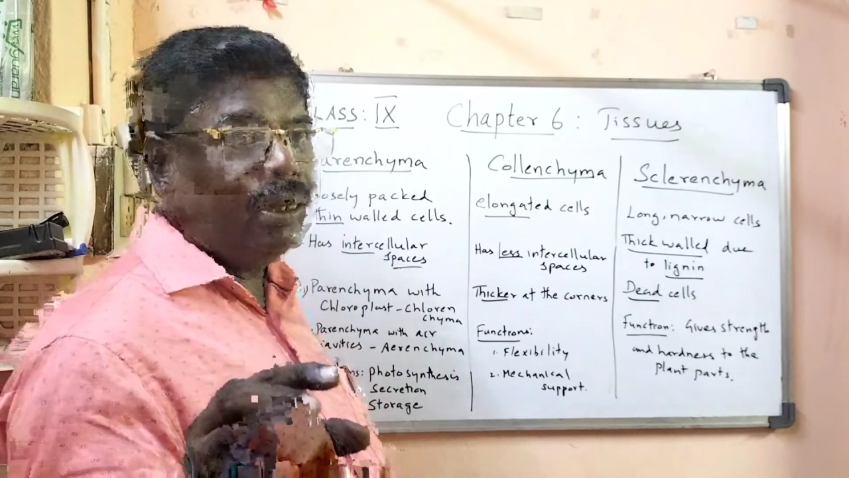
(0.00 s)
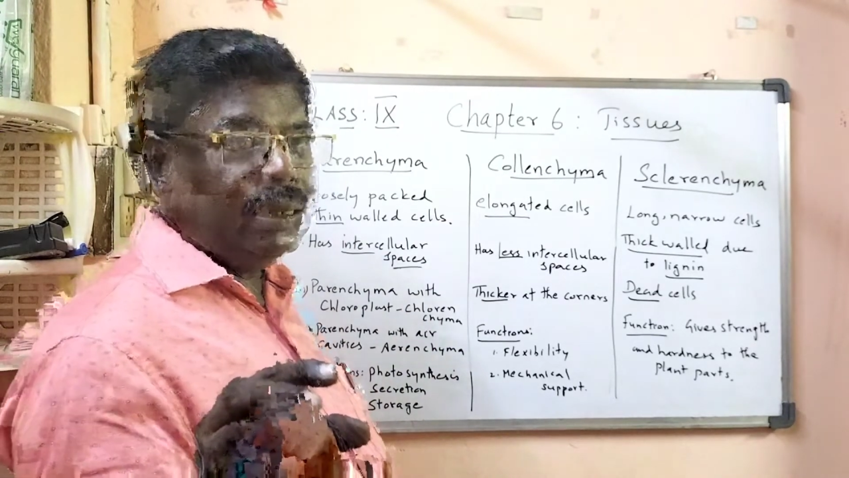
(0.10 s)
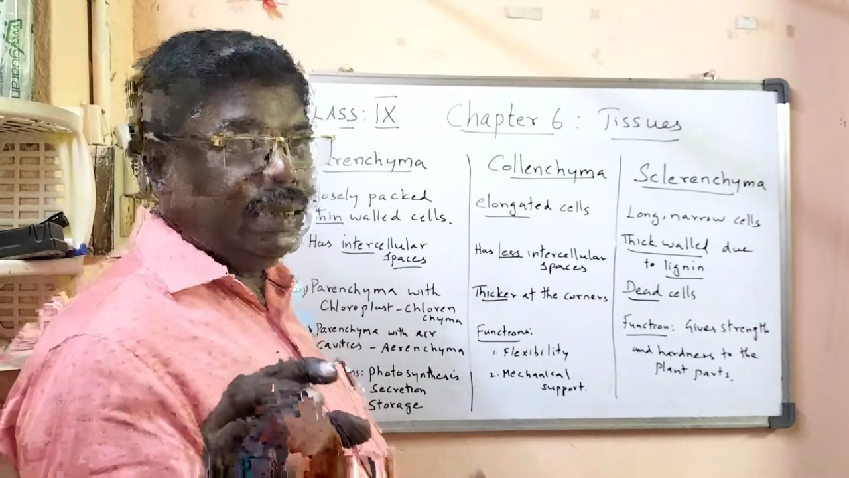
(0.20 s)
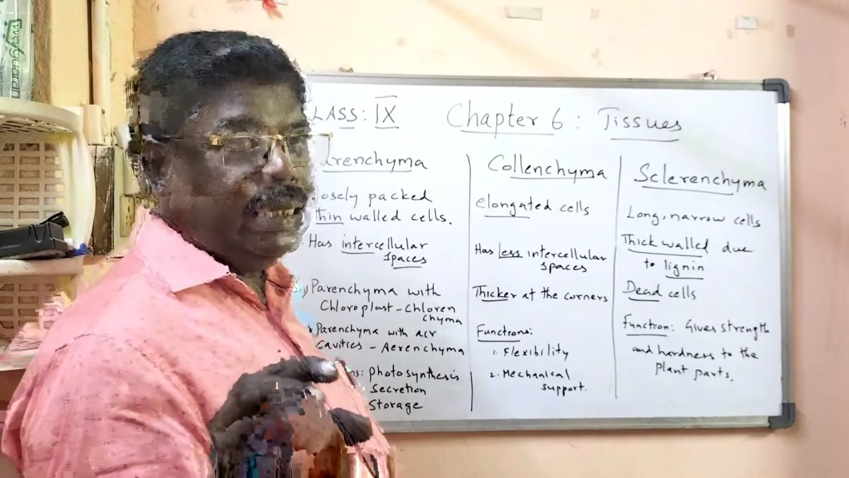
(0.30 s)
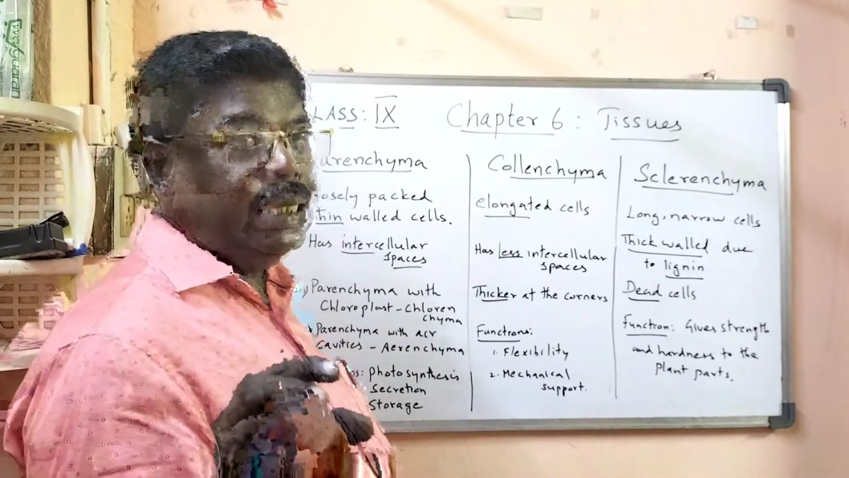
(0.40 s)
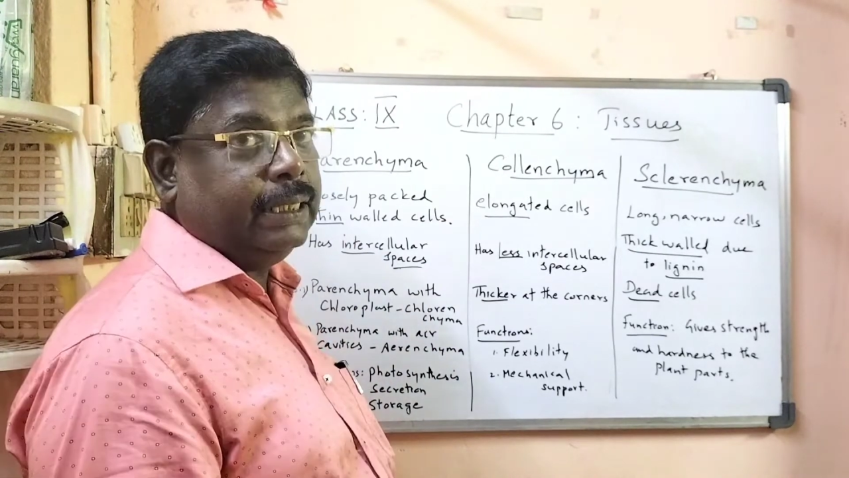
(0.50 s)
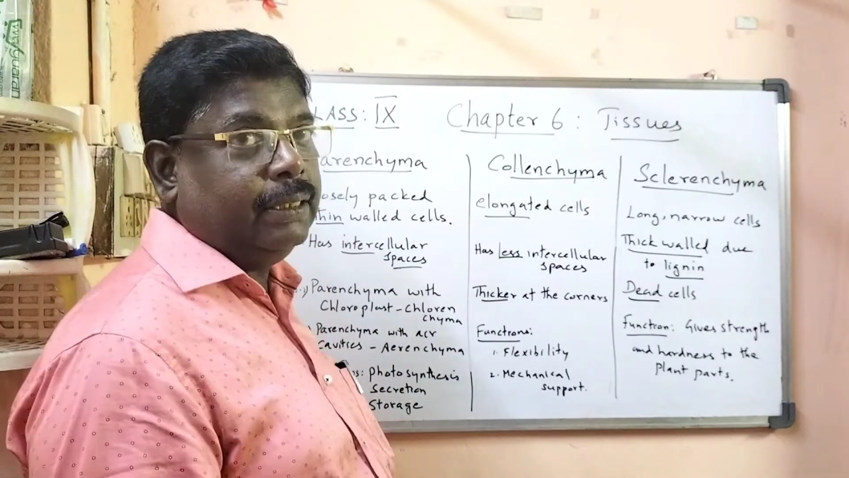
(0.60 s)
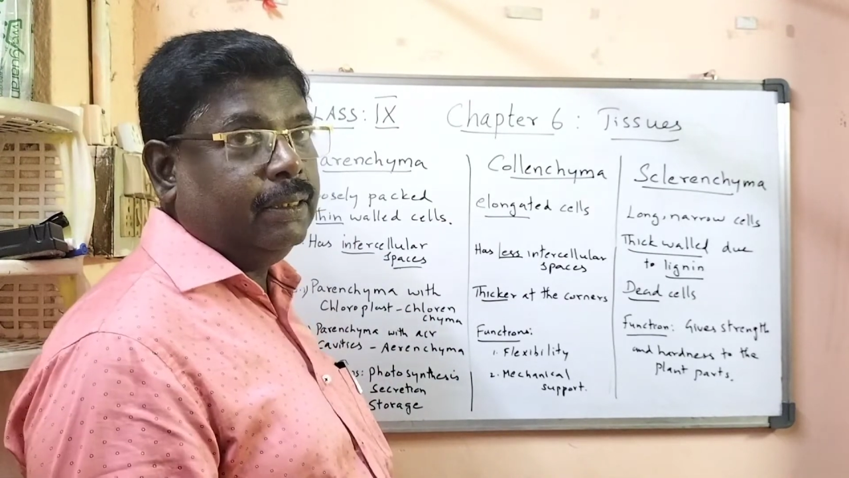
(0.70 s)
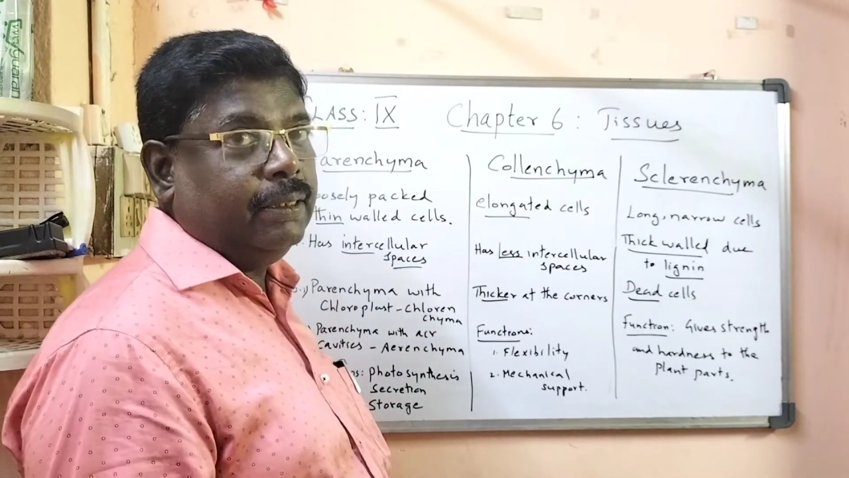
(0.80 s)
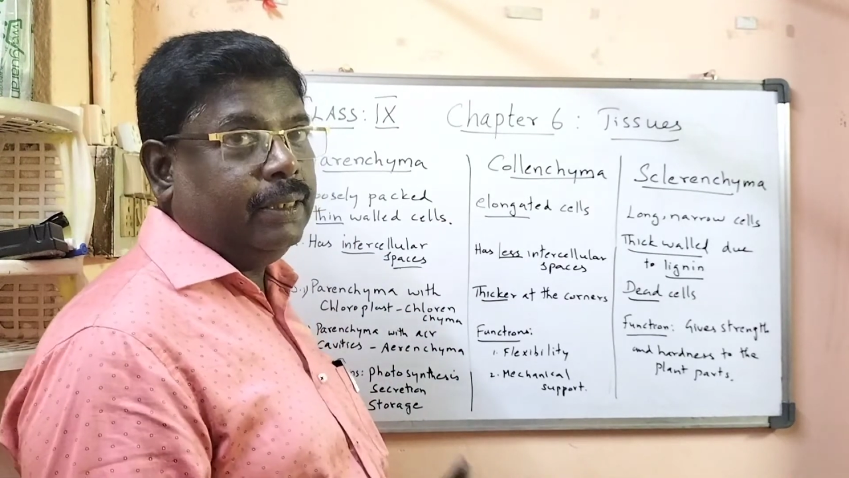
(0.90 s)
are seen
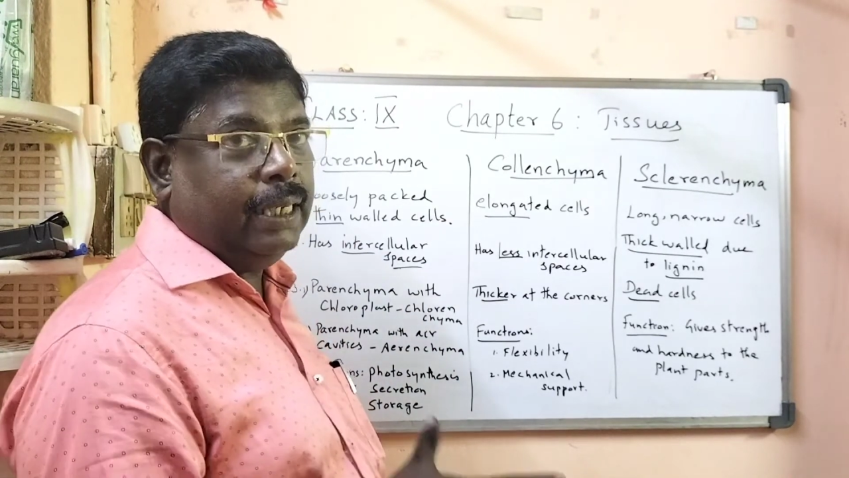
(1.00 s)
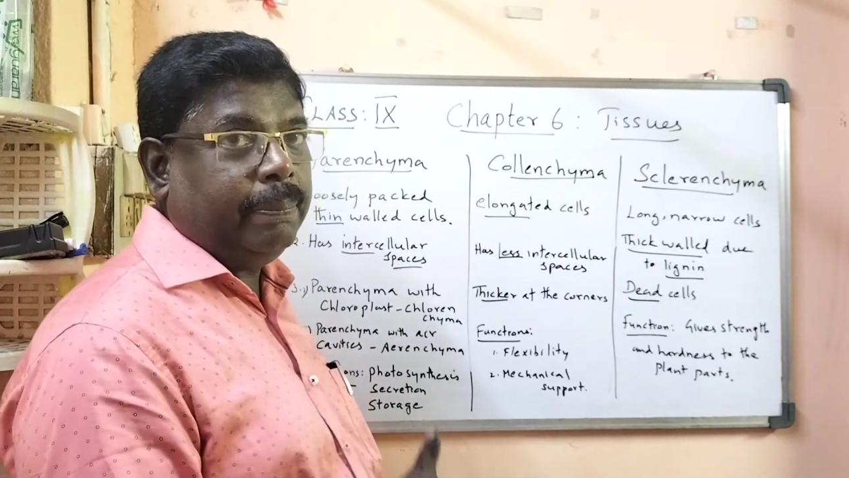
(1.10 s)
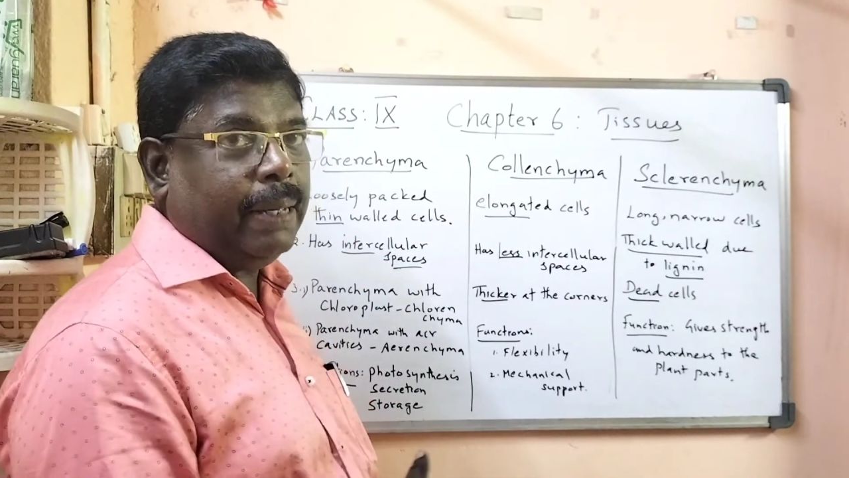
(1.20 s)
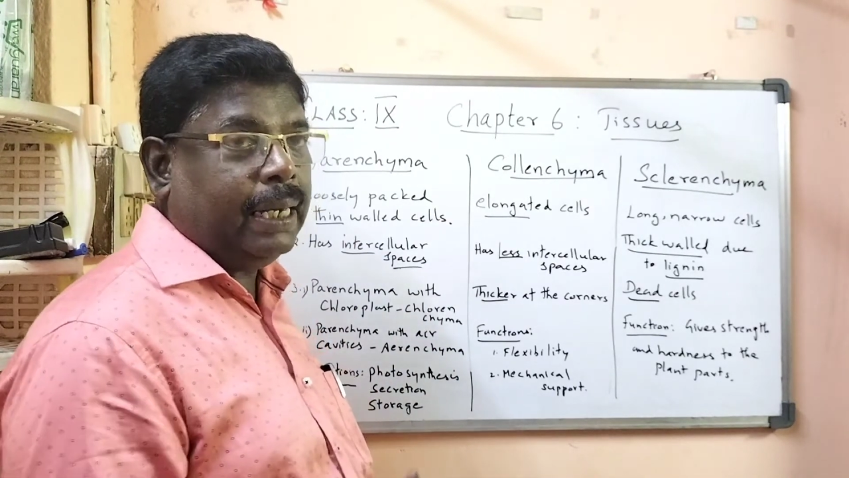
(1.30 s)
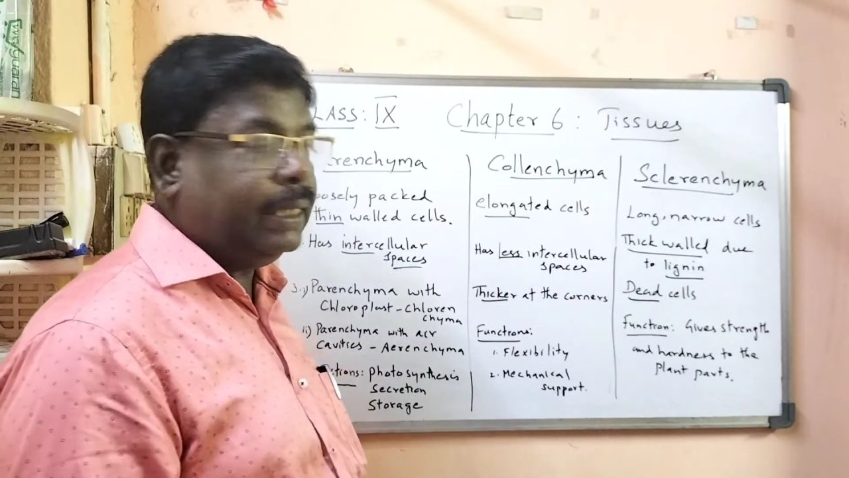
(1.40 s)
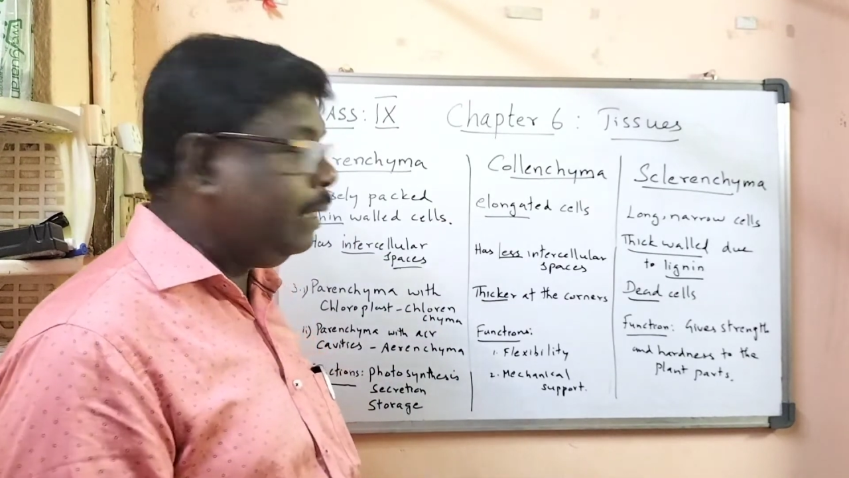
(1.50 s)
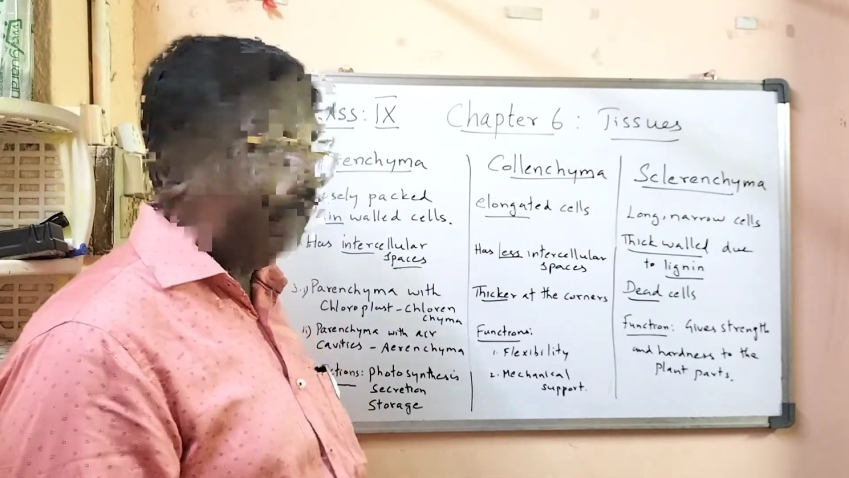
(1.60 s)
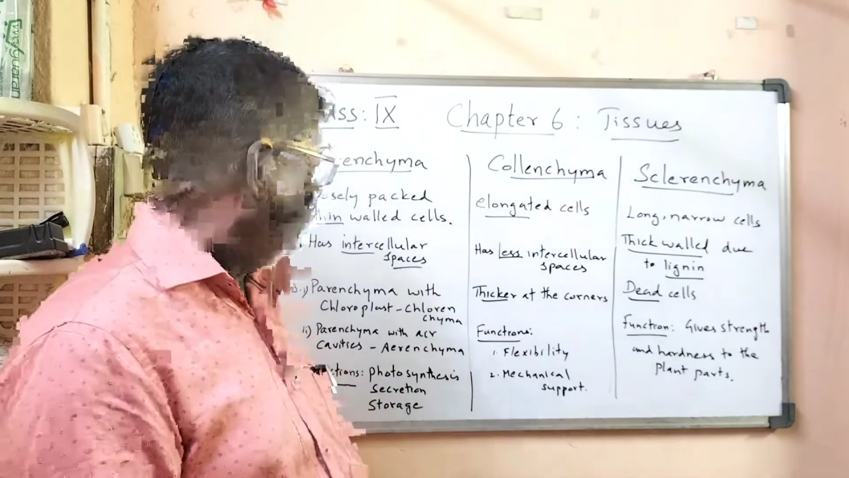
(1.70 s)
in parenchyma